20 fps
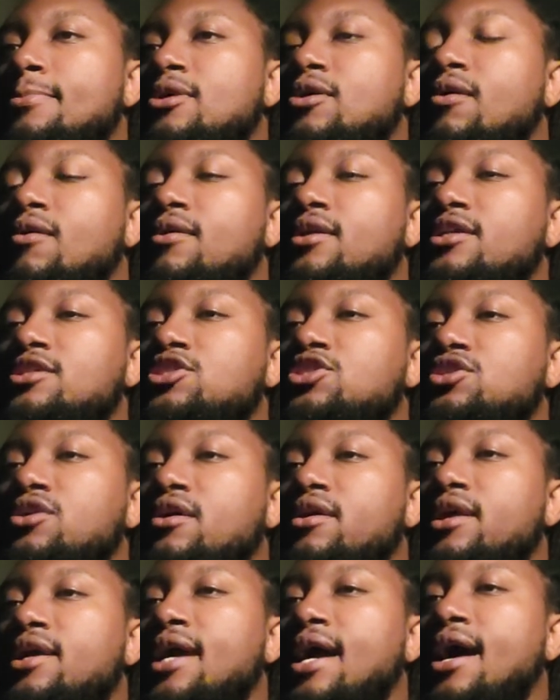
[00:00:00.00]
go on this
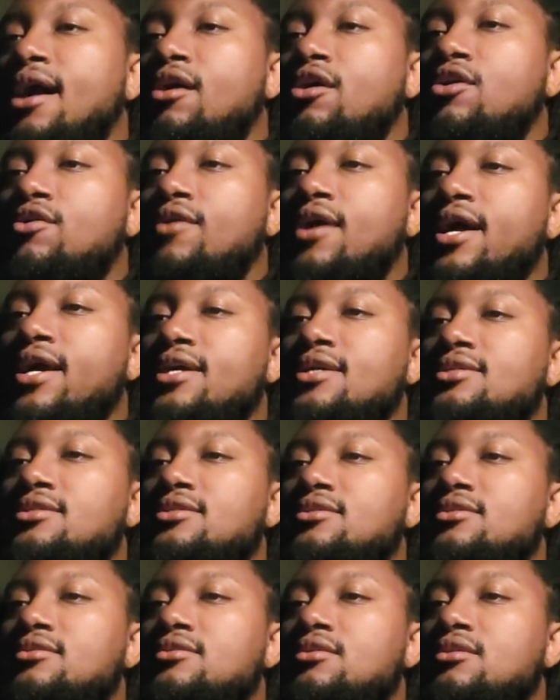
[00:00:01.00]
journey, how
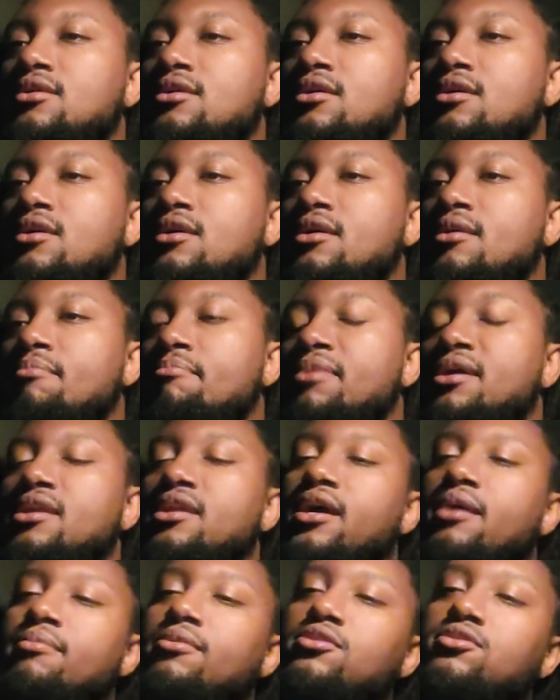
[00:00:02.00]
Christ,
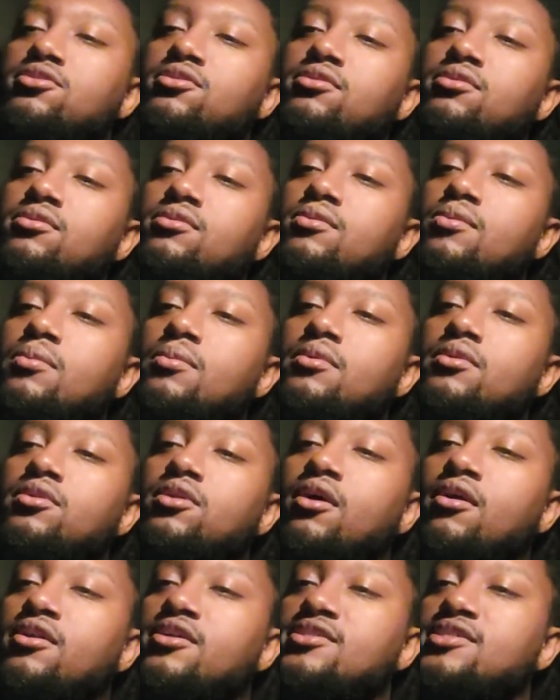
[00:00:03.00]
being able to
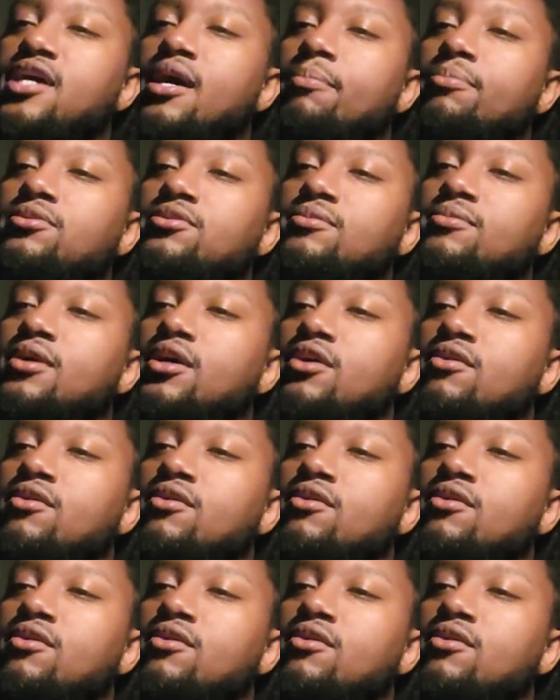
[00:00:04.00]
learn examples of